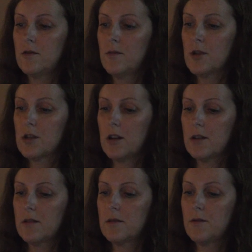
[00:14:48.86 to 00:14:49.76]
tumor
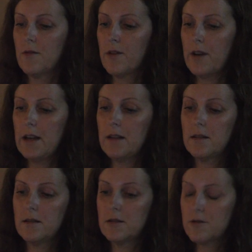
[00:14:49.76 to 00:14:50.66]
started to
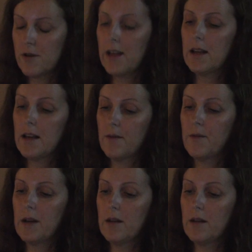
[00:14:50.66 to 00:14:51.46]
shrink, and